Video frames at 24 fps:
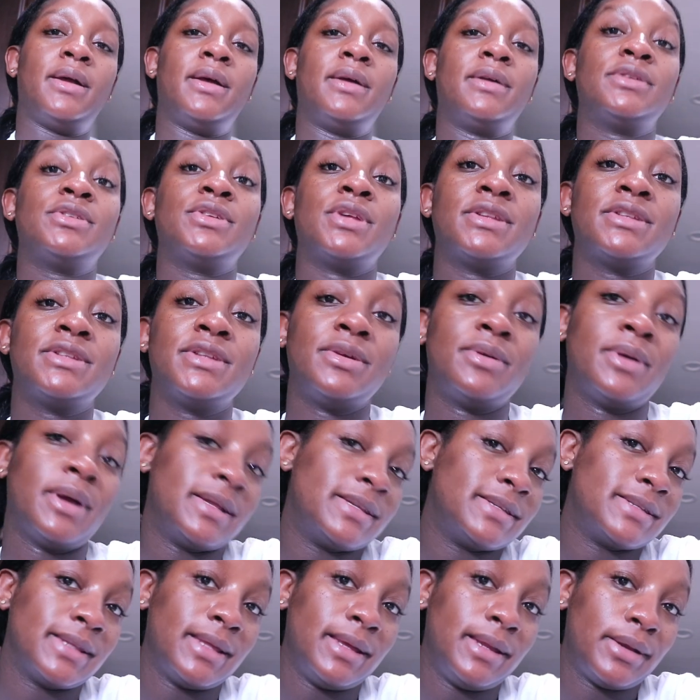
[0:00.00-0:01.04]
So I'll see you
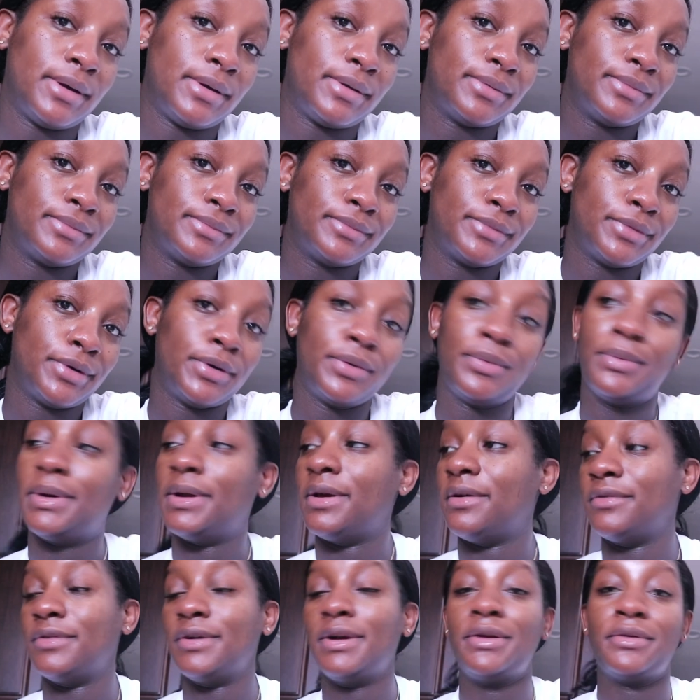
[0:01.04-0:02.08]
guys later, or
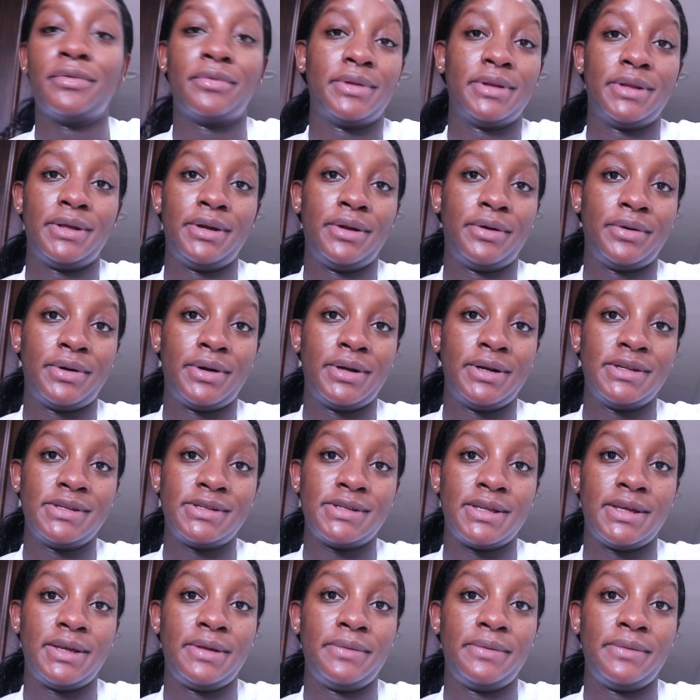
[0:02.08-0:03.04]
whenever. I don't really know, honestly.